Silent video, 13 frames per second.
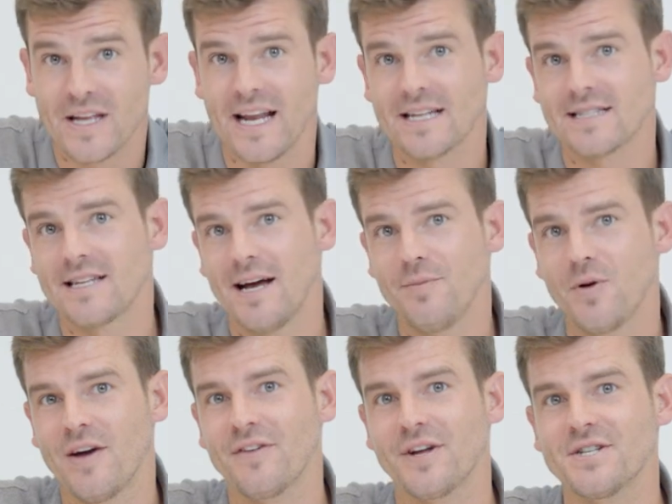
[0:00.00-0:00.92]
the next time
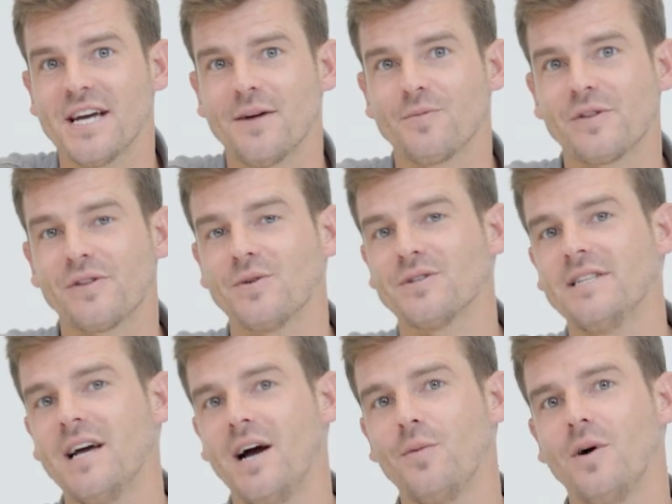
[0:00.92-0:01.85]
you're having a chat with your
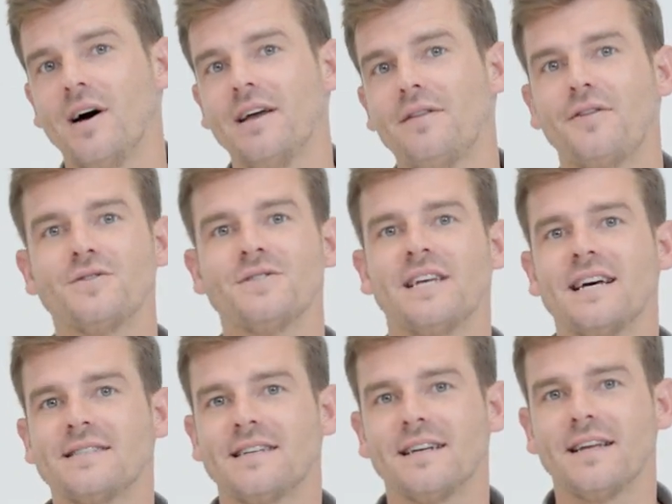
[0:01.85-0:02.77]
DIY
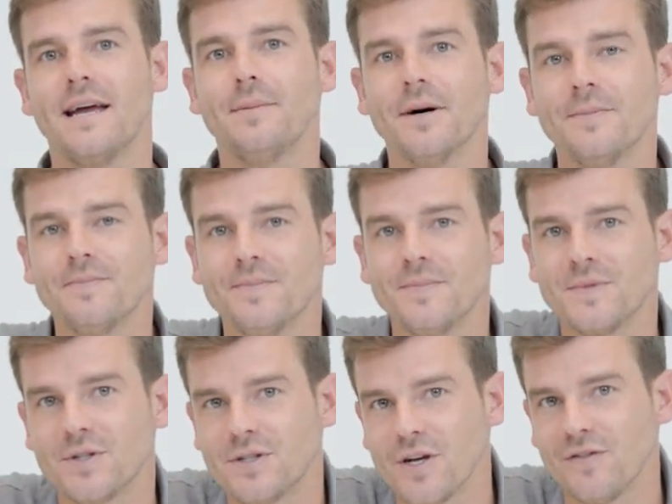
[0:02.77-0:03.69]
enthusiastic neighbor,
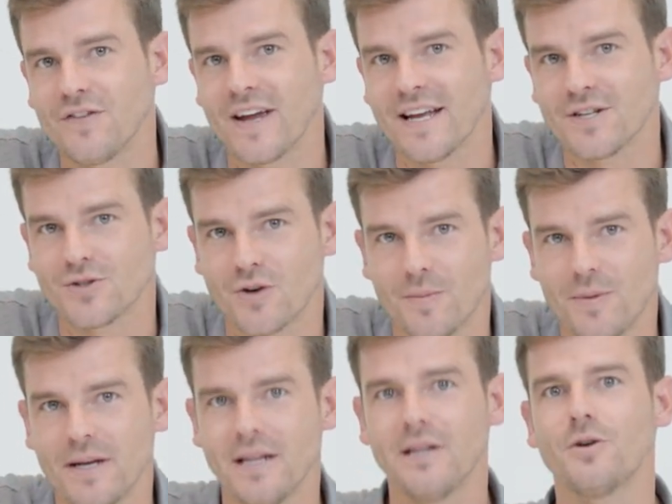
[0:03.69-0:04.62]
don't forget to drop
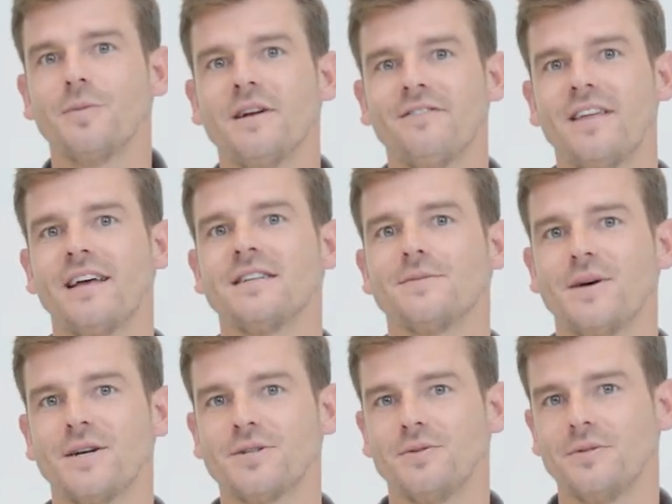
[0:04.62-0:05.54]
in a little bit of that
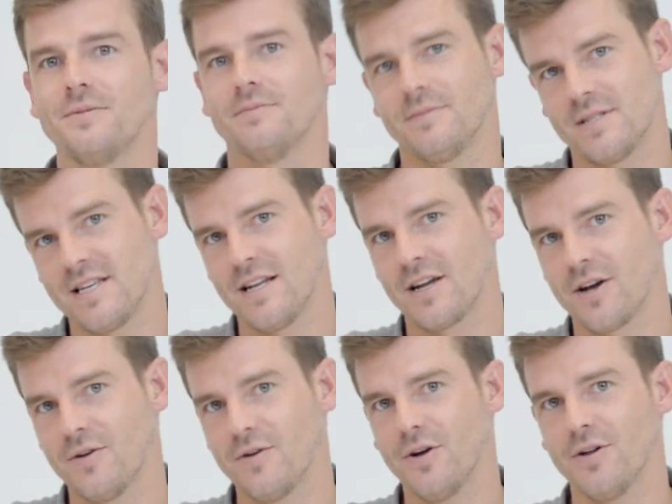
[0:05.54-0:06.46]
special
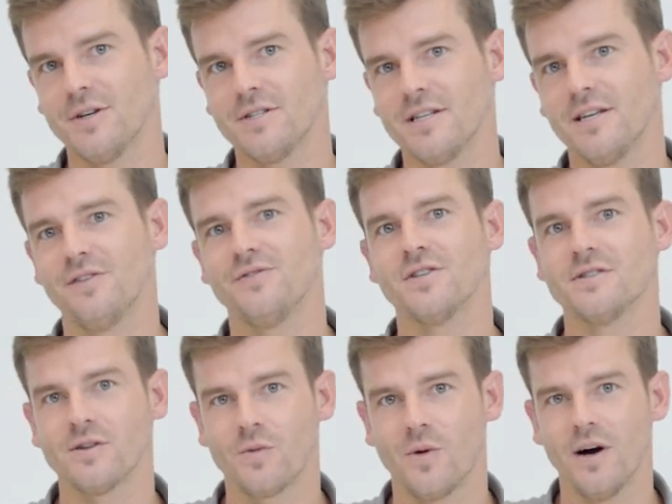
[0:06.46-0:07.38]
silicone knowledge that you've
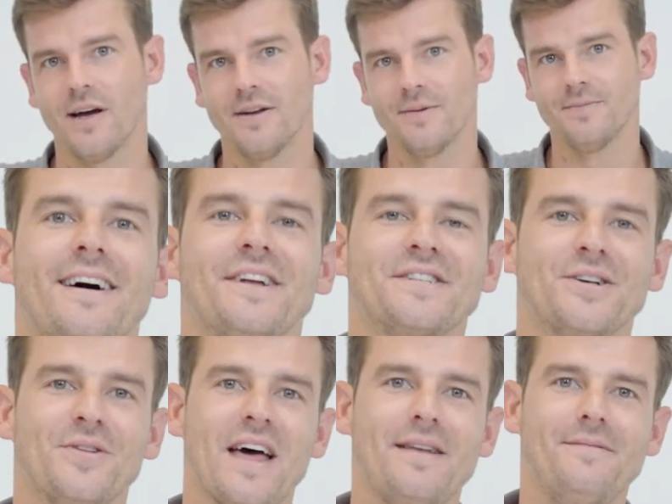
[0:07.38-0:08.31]
just acquired.
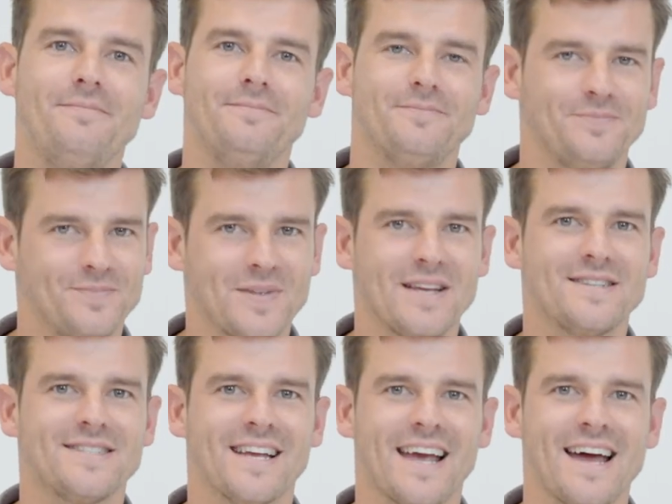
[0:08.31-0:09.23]
Until then,
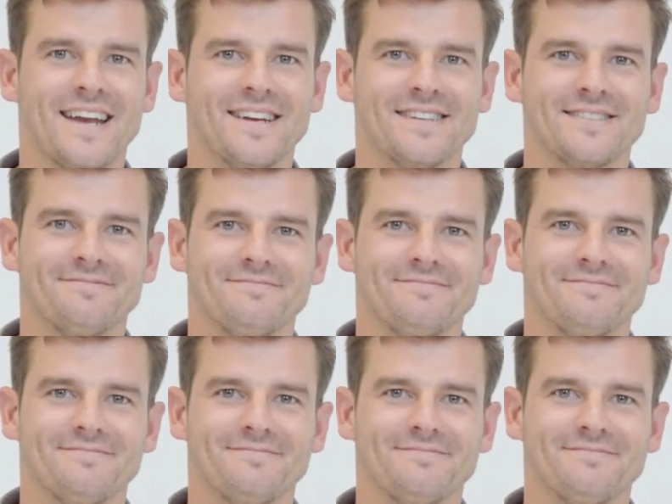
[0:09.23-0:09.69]
stick at it.